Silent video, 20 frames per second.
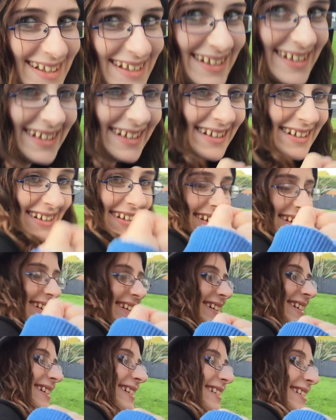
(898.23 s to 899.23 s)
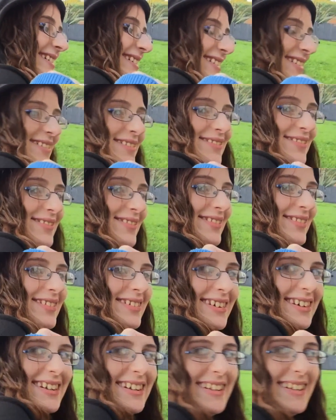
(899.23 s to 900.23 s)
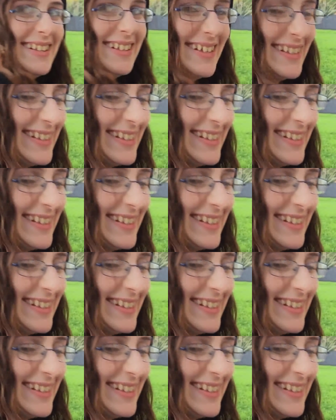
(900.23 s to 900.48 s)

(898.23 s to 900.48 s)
You said, no. No.